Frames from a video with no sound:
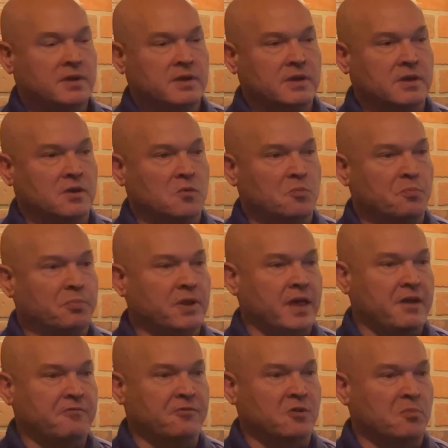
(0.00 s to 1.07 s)
you know, play
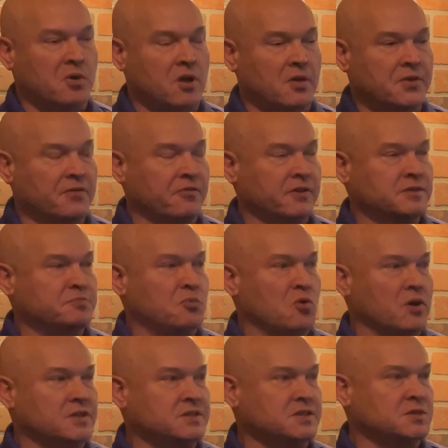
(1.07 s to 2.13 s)
football, different
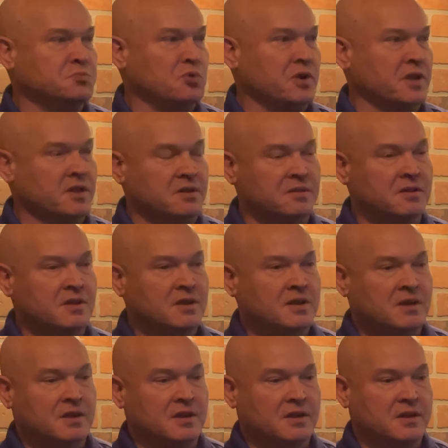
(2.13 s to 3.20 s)
sports, just put in
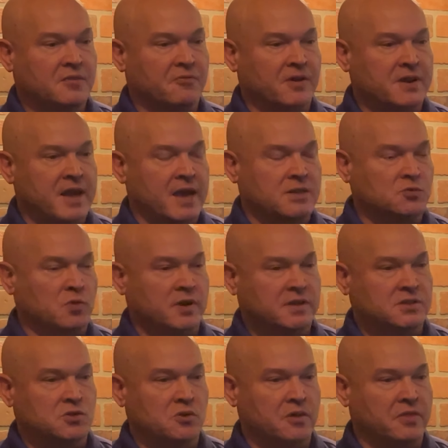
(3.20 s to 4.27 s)
different days where you're just doing